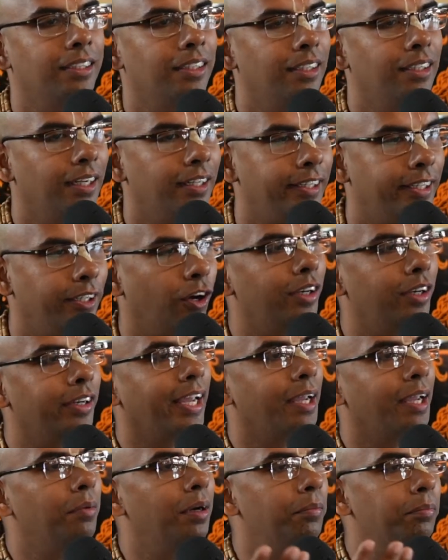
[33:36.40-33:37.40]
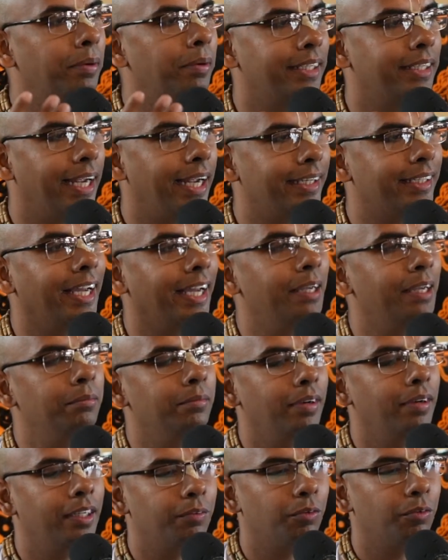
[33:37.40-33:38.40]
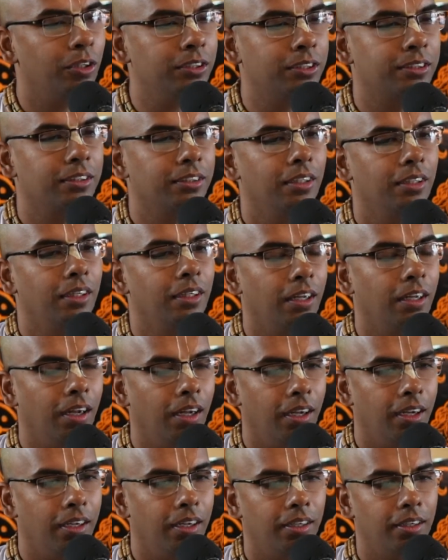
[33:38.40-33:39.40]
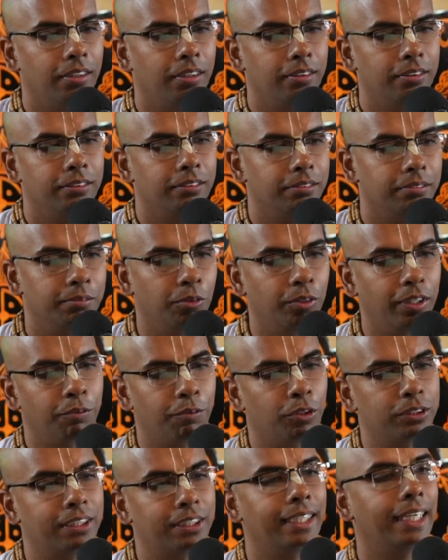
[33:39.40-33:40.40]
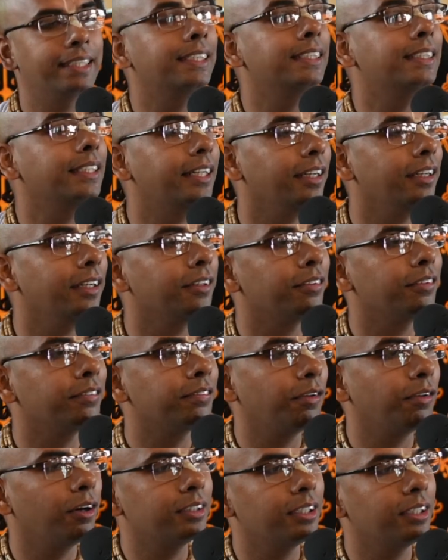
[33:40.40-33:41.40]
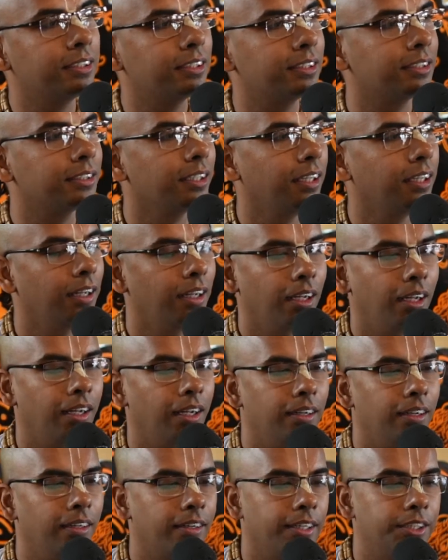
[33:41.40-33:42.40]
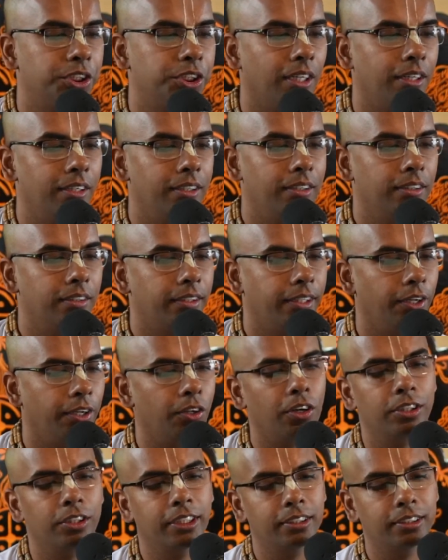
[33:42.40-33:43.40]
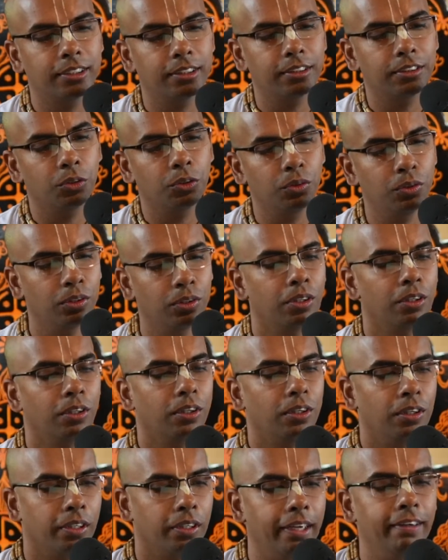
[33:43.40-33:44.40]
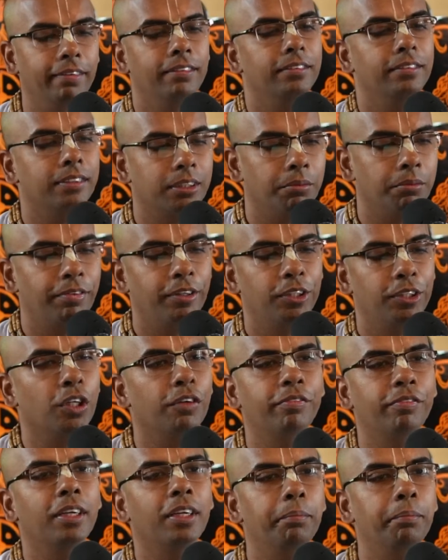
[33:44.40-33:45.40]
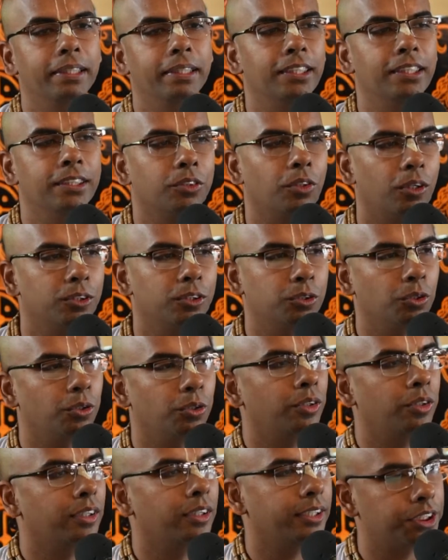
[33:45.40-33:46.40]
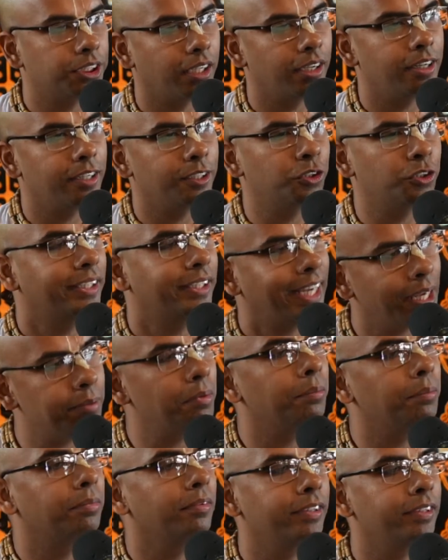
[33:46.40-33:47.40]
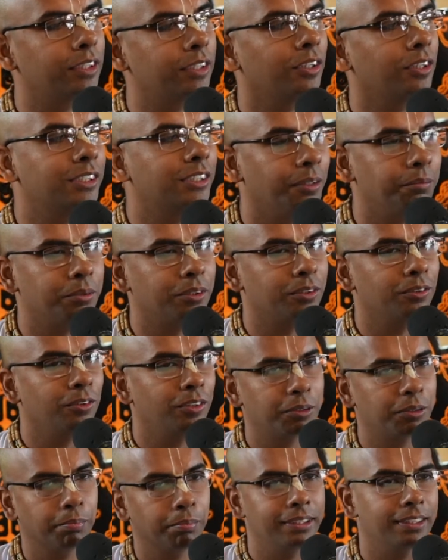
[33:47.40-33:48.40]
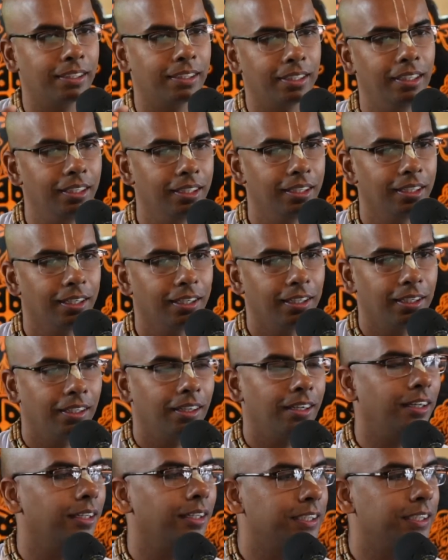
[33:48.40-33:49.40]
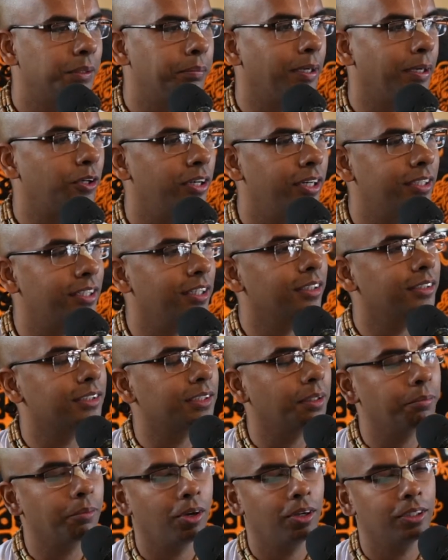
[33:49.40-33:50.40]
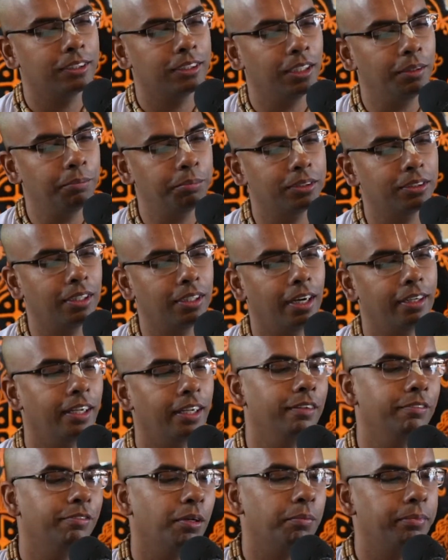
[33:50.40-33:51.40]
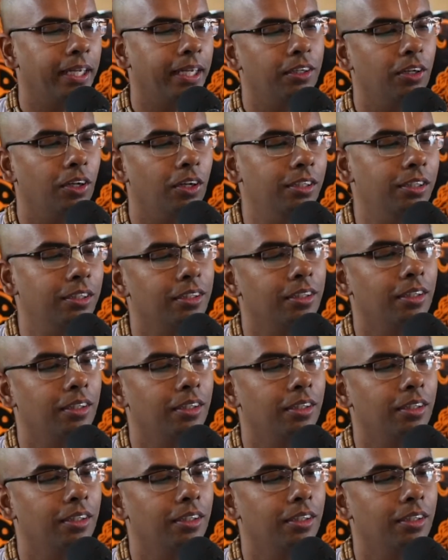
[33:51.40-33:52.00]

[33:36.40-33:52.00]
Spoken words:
they all came up, and that time it was a necessity for this Christian theologians to give some philosophical basis also to Christianity. So they came up with concepts. It's basically speculated some concepts, and then from then on,